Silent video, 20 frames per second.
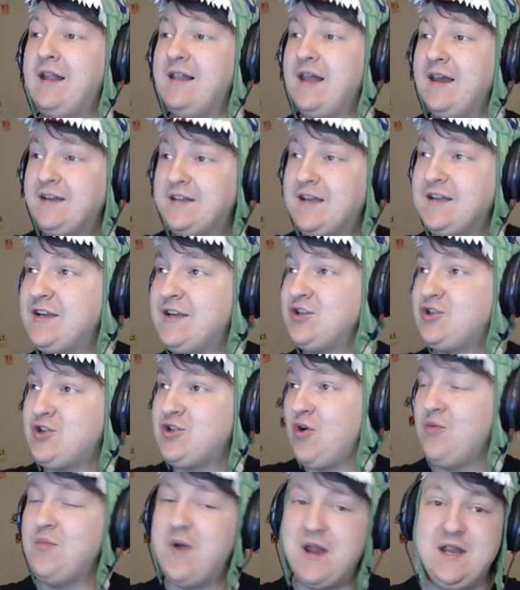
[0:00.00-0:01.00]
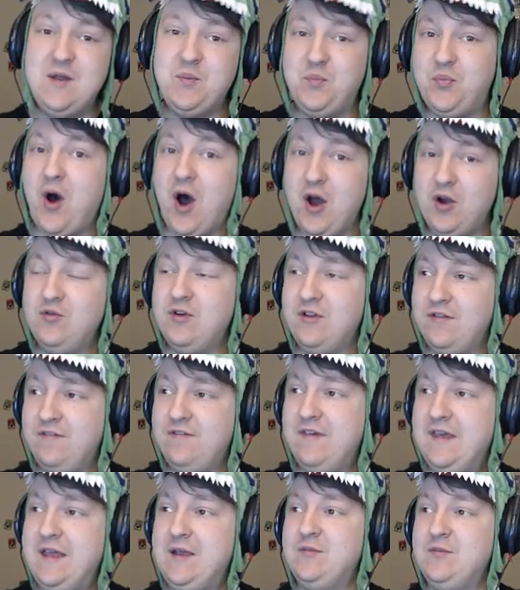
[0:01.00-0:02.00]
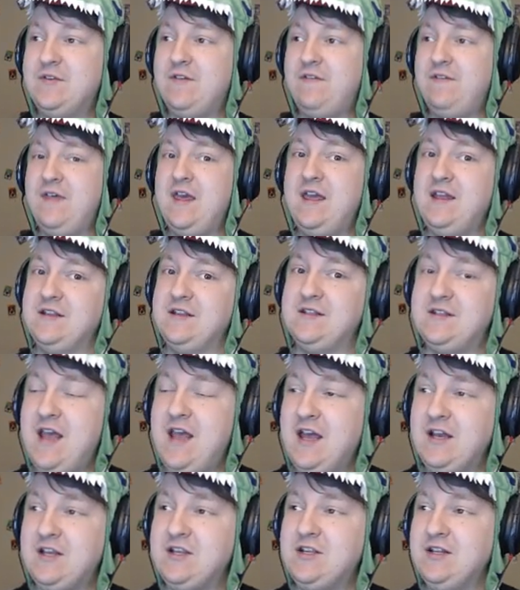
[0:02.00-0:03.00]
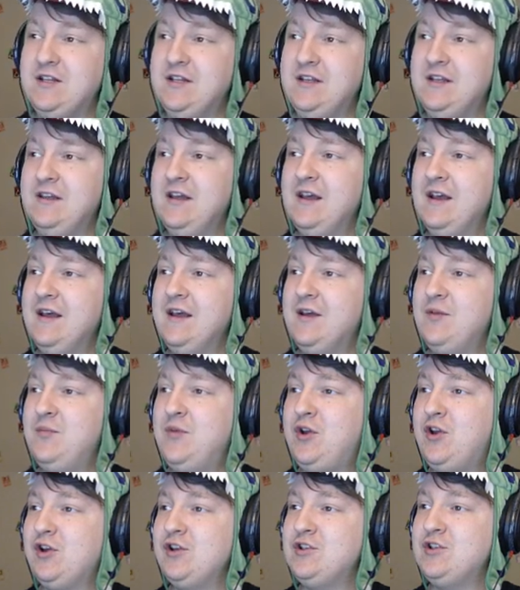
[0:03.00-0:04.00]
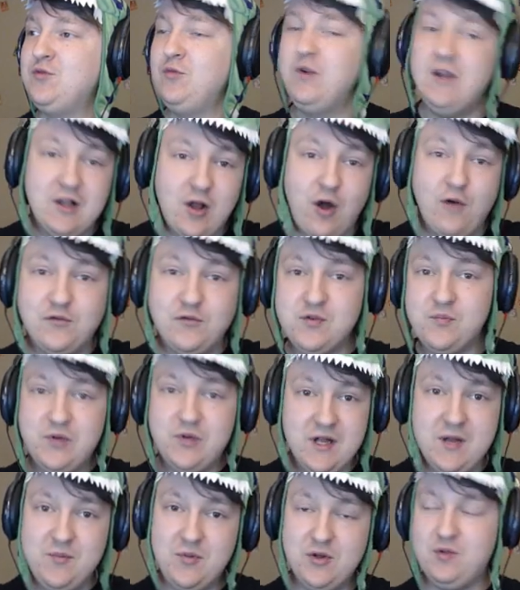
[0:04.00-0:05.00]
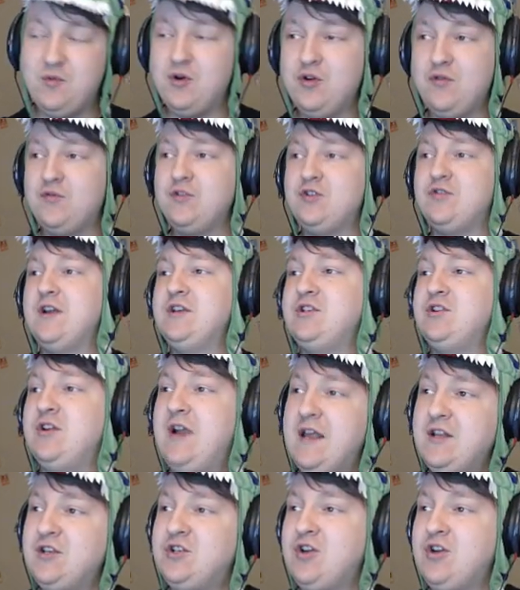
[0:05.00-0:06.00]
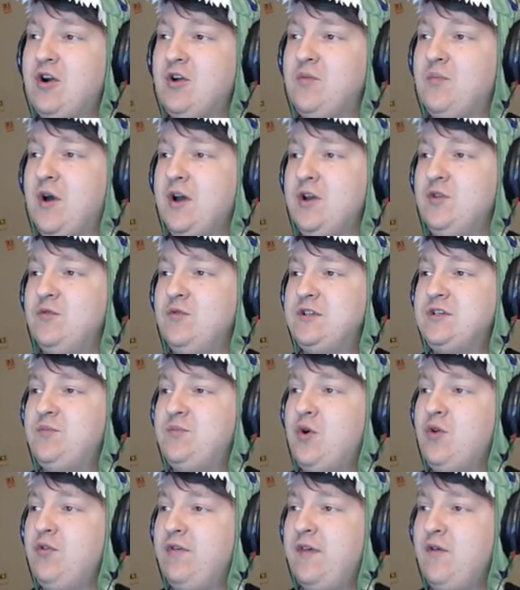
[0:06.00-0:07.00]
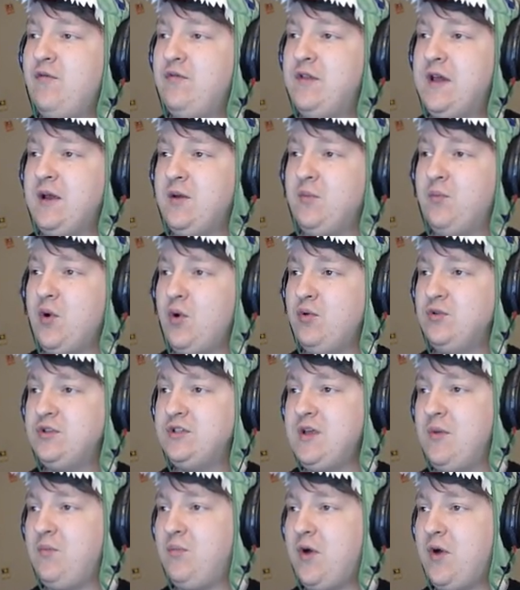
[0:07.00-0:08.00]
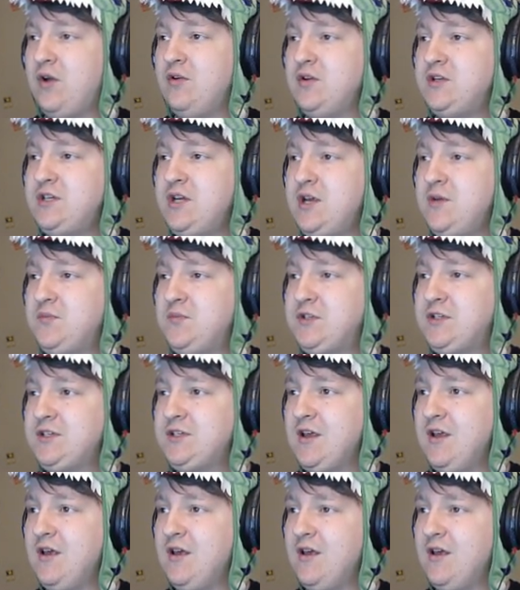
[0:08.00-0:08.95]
I like that there's so many pirate themed things actually because we love to play Build a Boat for Treasure and Shark Bite, which both have like boats and pirate ships.